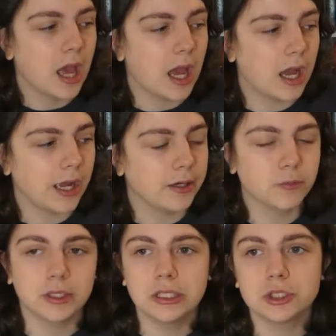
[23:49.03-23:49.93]
I
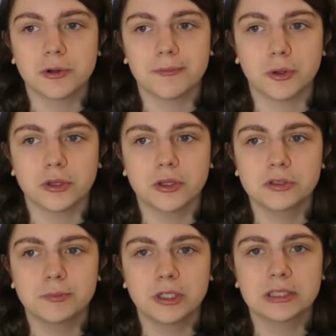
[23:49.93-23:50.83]
really enjoyed both of
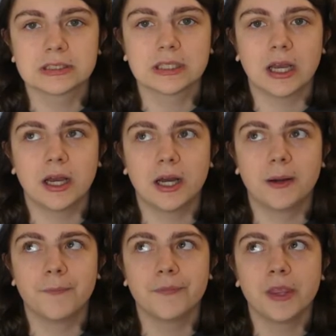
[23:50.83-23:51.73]
those books.
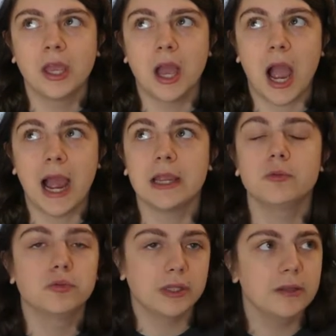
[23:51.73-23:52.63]
I
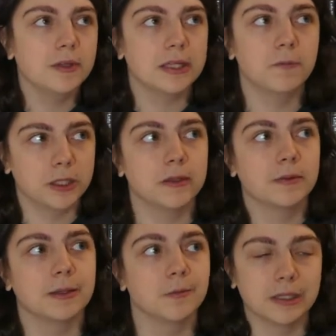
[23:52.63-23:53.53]
really, really, really,
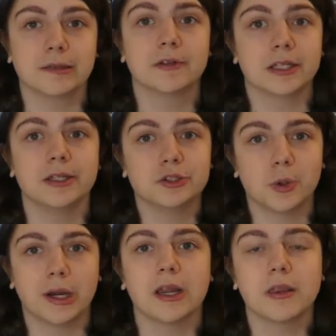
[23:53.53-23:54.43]
really, really, really
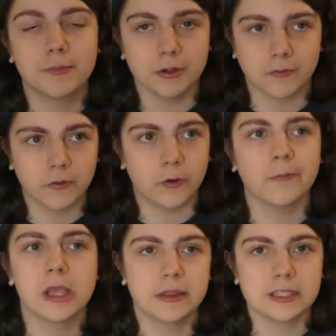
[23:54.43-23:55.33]
enjoyed The
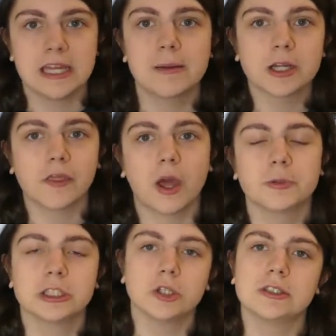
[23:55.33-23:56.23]
Beautiful. The Damned I thought
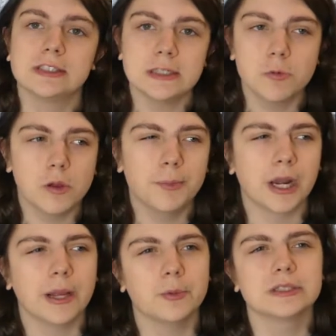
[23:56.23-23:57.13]
was a good sequel,
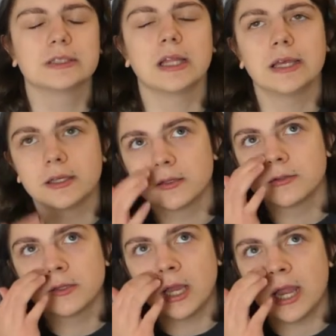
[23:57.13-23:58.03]
but it wasn't like,
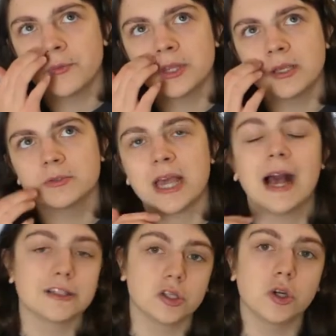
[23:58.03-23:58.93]
I don't think it was
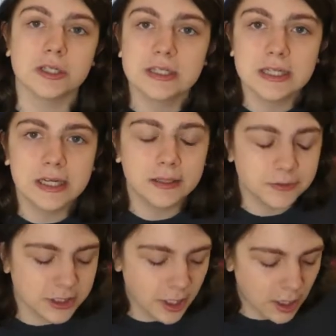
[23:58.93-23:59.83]
as good as The Damned.